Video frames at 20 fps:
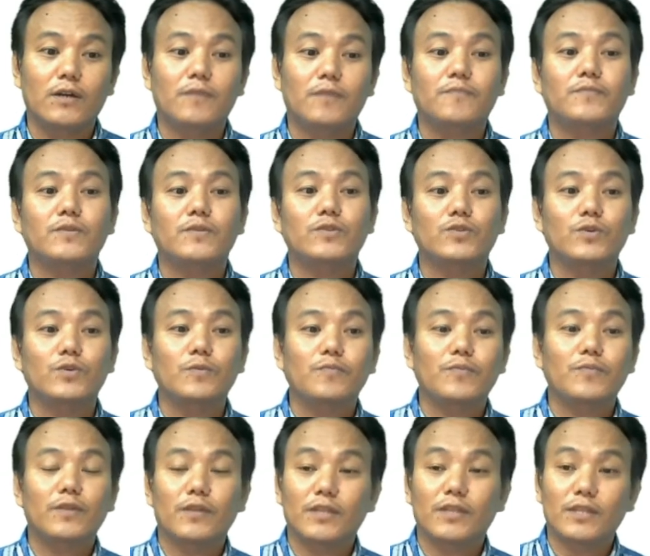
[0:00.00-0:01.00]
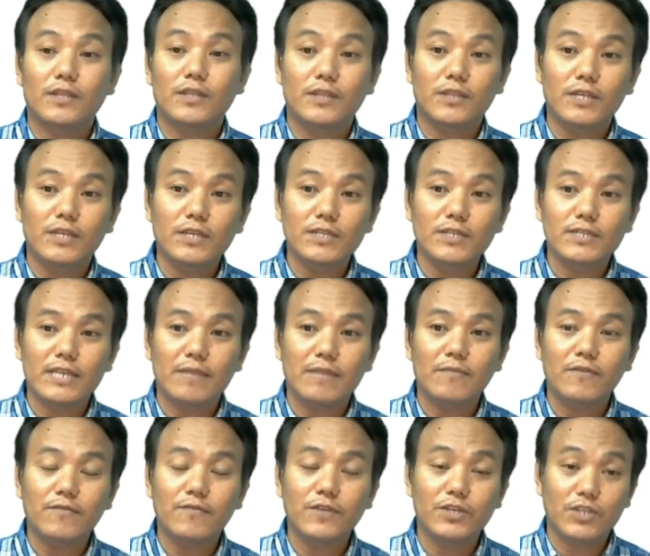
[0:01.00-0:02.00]
So these salmon
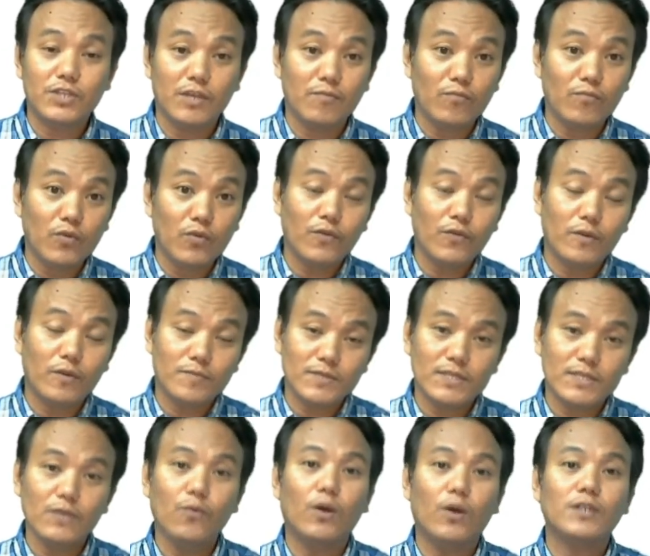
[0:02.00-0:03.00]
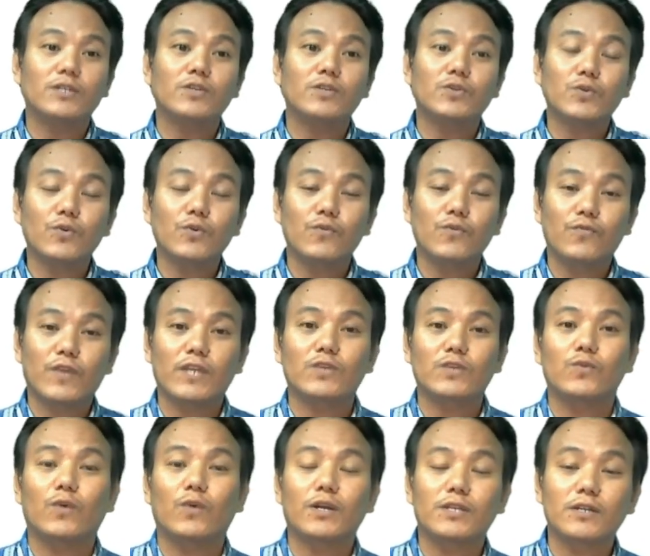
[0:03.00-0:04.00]
fish, they move from seawater to fresh
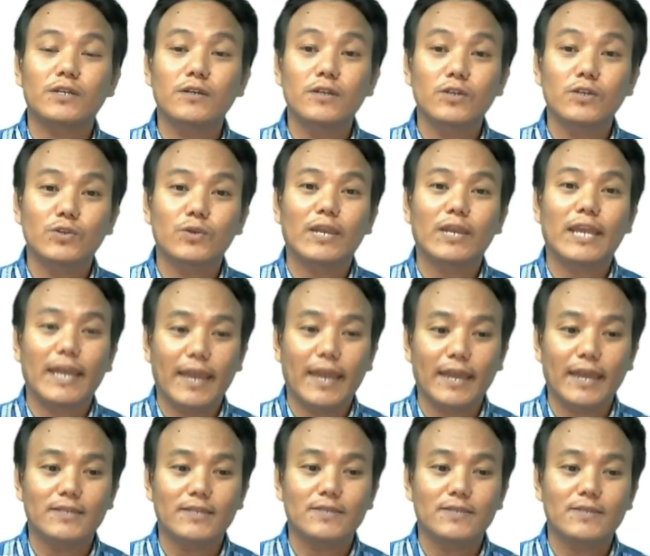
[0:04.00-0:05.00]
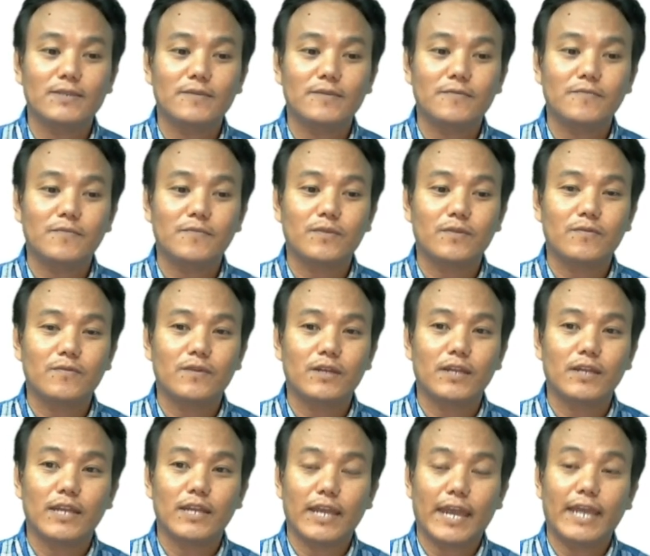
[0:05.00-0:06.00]
water to lay eggs, right?
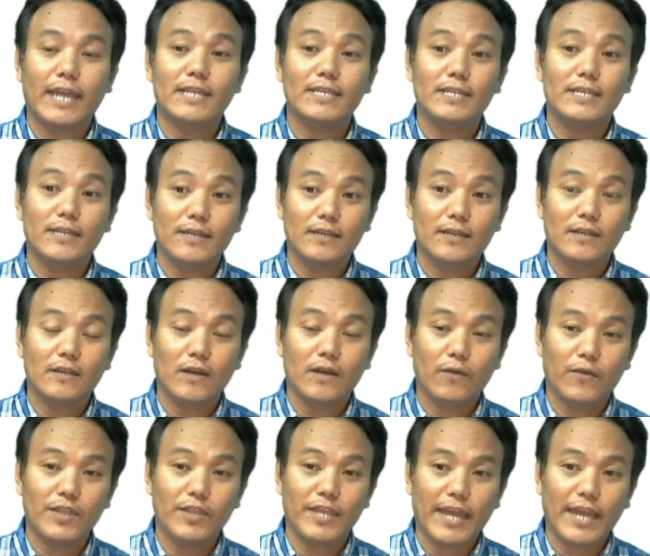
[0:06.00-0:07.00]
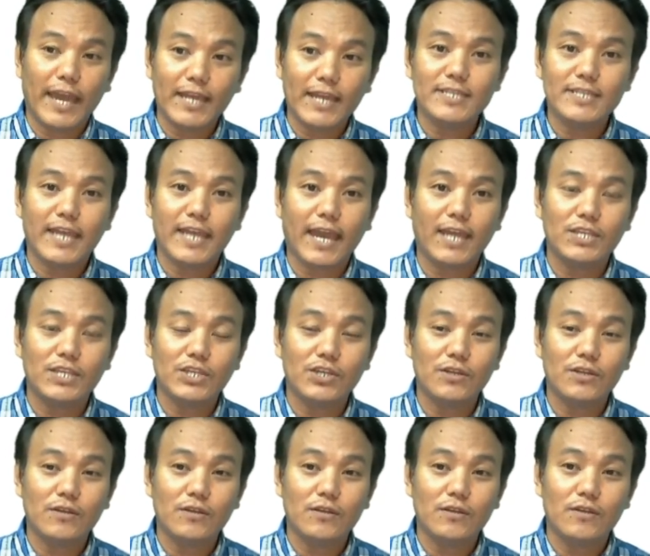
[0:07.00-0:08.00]
And when the eggs hatch,
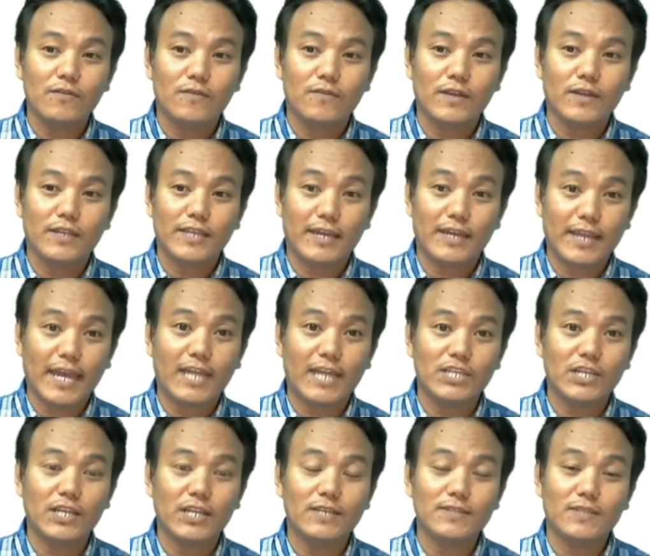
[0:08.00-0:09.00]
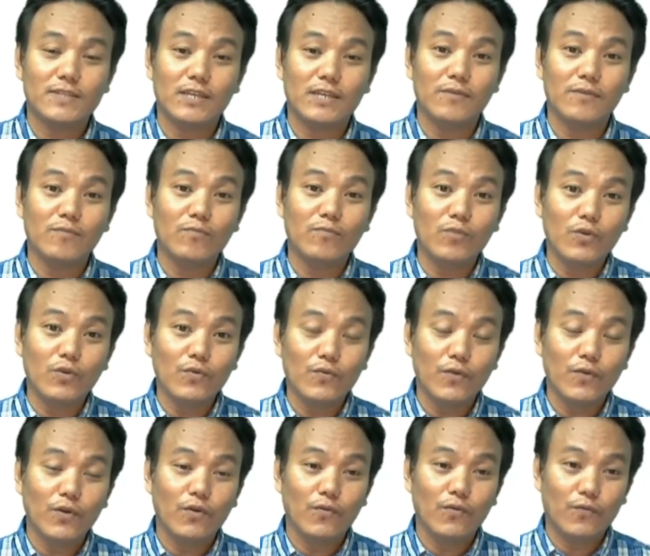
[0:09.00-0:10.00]
right, their hatchlings, they will move
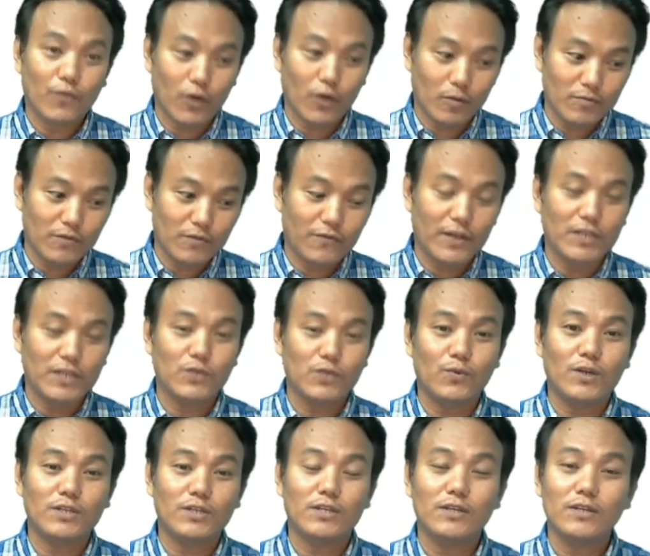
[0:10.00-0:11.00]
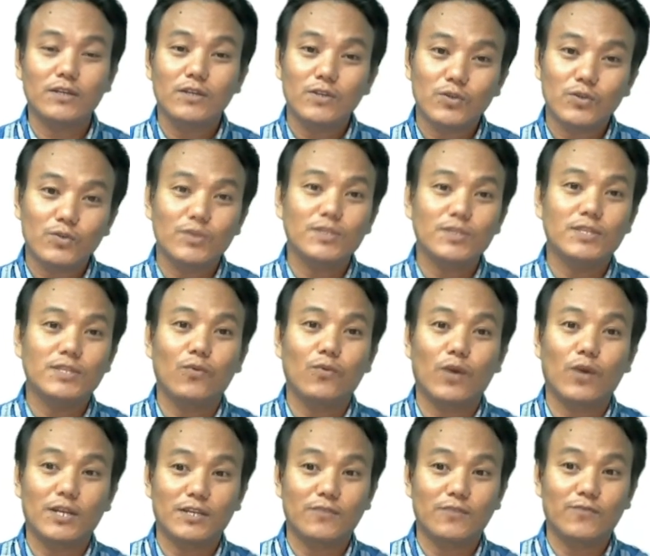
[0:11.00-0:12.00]
from the fresh water to the
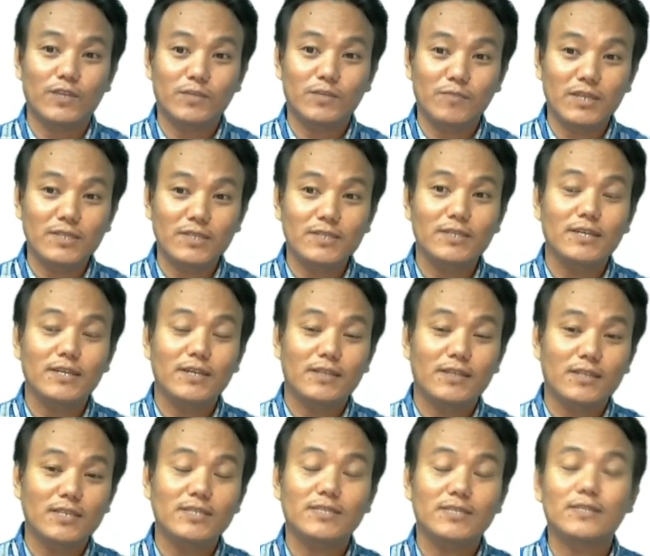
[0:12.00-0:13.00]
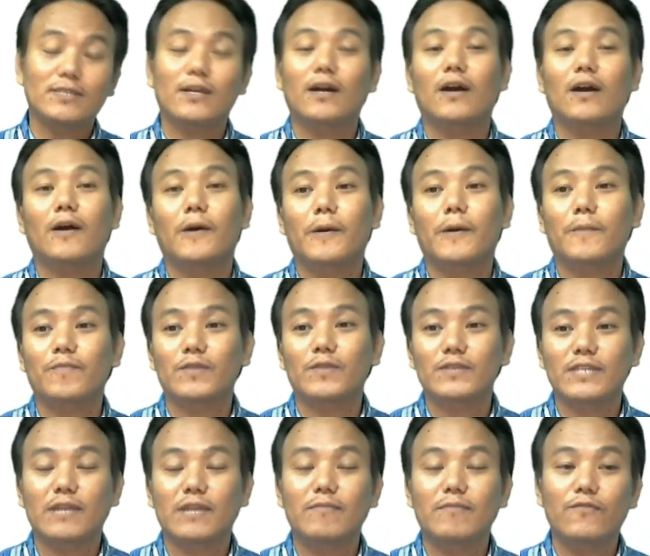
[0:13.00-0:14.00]
seawater, which means these
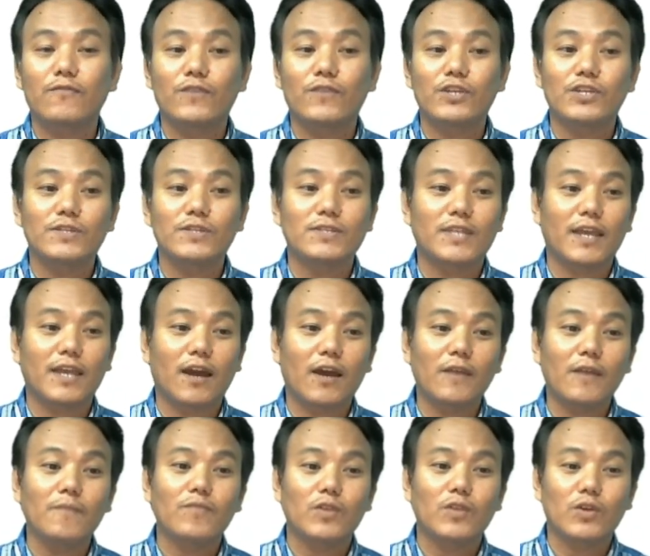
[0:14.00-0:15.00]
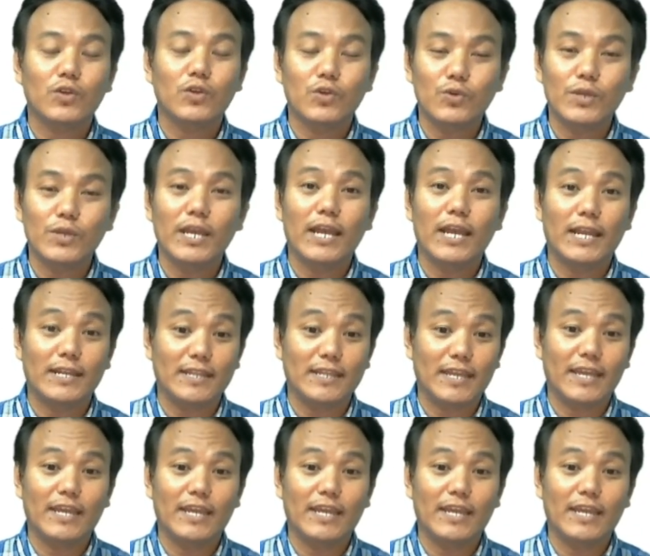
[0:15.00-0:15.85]
salmon fishes, they are Euryhaline. They can